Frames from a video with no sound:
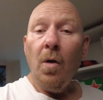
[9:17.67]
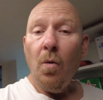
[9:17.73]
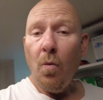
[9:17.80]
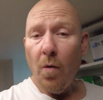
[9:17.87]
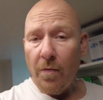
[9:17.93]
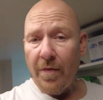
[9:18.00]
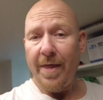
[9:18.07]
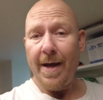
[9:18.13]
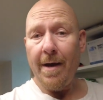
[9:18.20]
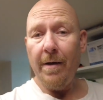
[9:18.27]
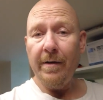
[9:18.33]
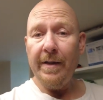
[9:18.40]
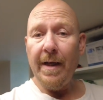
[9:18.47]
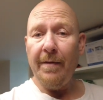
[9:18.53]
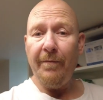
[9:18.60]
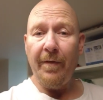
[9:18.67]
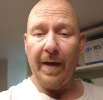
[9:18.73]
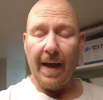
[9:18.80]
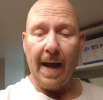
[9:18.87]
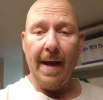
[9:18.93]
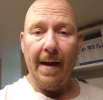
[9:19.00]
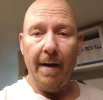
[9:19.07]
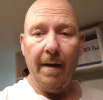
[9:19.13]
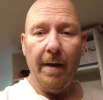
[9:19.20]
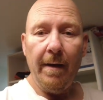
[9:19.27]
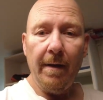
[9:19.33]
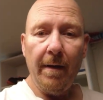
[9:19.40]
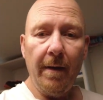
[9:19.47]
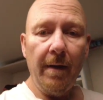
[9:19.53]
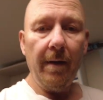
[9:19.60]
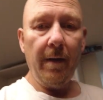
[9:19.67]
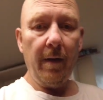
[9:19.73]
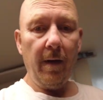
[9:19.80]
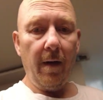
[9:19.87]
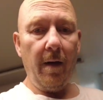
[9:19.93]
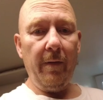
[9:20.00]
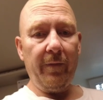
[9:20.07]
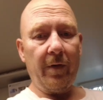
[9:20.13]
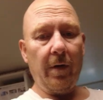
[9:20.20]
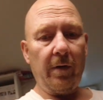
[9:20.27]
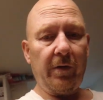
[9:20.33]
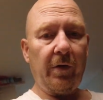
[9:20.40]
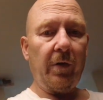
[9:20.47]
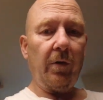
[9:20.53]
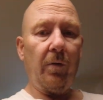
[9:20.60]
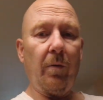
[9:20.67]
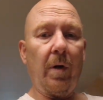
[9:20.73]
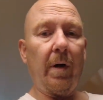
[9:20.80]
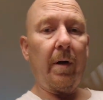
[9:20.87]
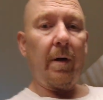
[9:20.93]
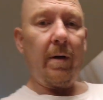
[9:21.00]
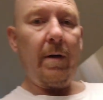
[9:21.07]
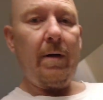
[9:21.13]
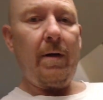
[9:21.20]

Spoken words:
One thing I did forget, I've got to